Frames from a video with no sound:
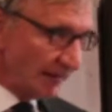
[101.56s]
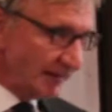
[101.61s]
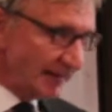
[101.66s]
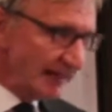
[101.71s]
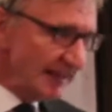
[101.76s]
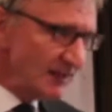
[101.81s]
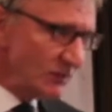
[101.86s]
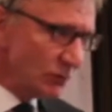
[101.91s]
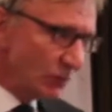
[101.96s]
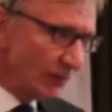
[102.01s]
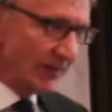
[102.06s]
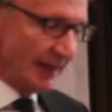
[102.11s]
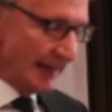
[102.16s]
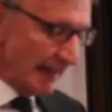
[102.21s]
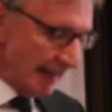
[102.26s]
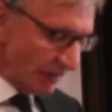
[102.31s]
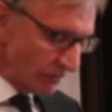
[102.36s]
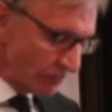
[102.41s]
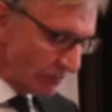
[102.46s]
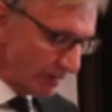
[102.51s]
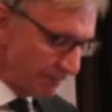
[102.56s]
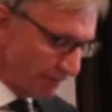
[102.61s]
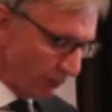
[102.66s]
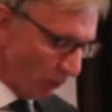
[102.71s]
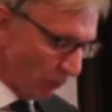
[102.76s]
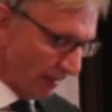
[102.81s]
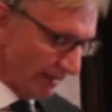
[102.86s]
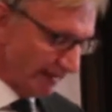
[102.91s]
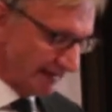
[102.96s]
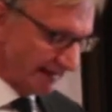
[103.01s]
these were the entry
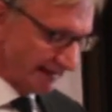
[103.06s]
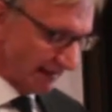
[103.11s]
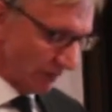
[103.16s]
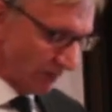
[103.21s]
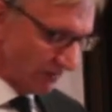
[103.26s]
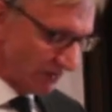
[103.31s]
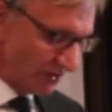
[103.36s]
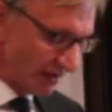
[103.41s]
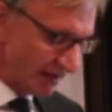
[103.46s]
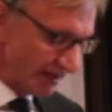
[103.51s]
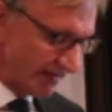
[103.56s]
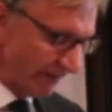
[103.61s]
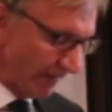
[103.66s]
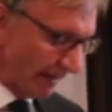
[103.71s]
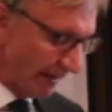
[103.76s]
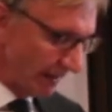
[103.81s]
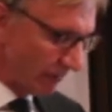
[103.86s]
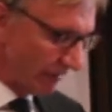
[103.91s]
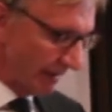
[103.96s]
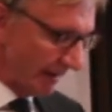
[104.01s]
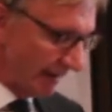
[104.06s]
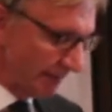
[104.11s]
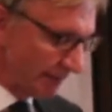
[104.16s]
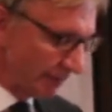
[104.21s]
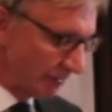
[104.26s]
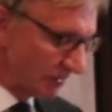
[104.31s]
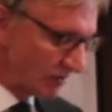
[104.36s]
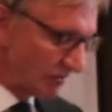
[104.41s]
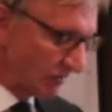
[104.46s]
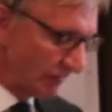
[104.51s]
points that would justify
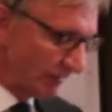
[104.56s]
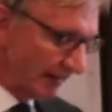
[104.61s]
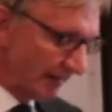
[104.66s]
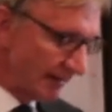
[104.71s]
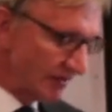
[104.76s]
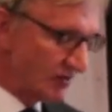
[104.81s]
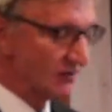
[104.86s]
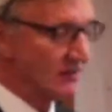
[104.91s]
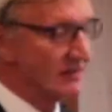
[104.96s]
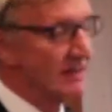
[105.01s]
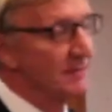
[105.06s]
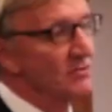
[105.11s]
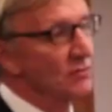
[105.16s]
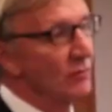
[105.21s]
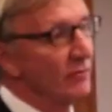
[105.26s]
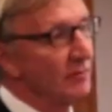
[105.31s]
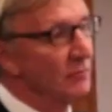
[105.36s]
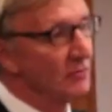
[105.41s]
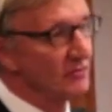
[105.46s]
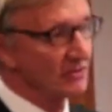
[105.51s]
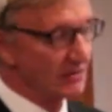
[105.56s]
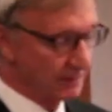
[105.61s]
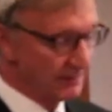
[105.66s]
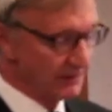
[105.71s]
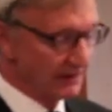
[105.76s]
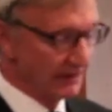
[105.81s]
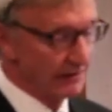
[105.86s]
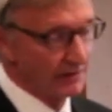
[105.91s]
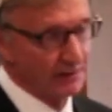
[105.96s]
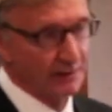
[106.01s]
creating personal relationships with
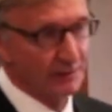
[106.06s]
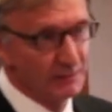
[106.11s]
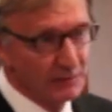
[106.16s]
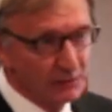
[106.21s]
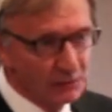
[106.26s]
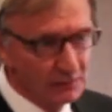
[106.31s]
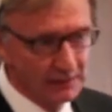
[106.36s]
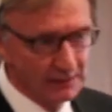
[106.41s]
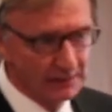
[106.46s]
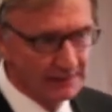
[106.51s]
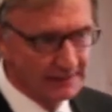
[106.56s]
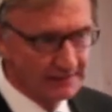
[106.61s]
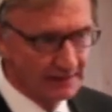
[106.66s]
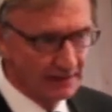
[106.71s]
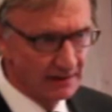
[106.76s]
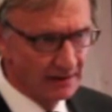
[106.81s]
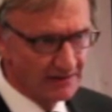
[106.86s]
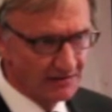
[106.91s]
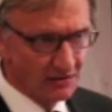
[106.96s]
Muslims and their communities.